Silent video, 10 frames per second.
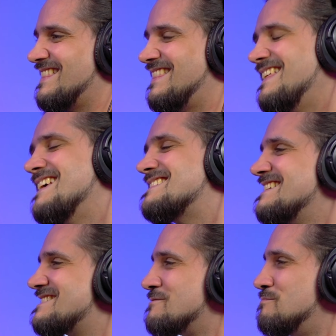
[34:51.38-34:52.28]
this
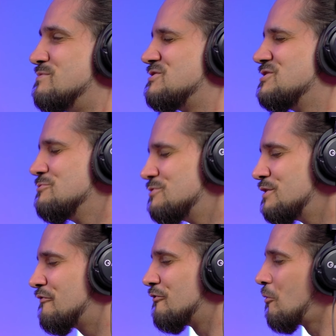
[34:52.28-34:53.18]
is a
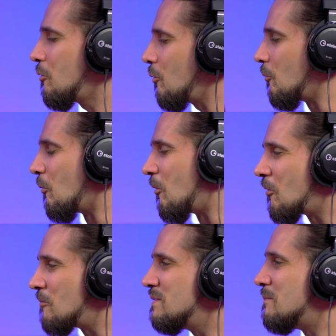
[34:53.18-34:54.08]
beautiful,
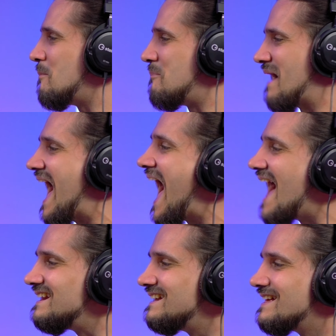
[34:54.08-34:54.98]
warm
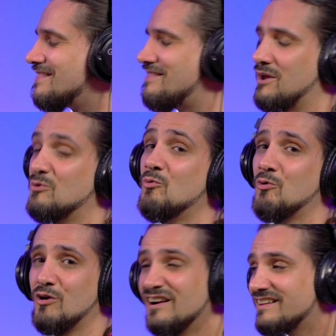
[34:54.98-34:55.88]
pad that
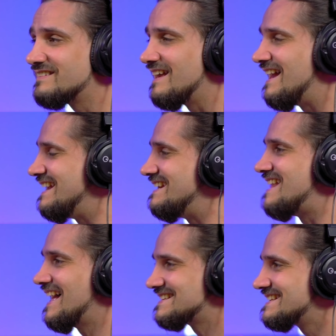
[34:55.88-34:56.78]
works. It
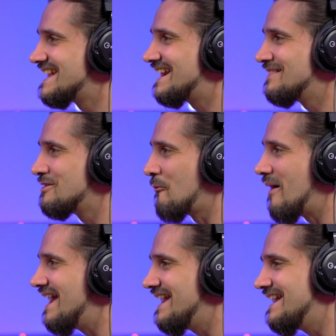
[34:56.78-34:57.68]
doesn't get in the
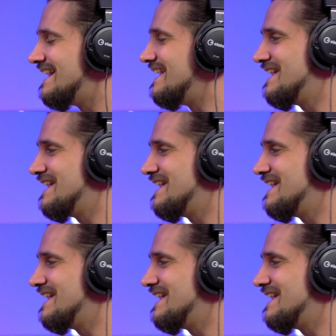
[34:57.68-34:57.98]
way.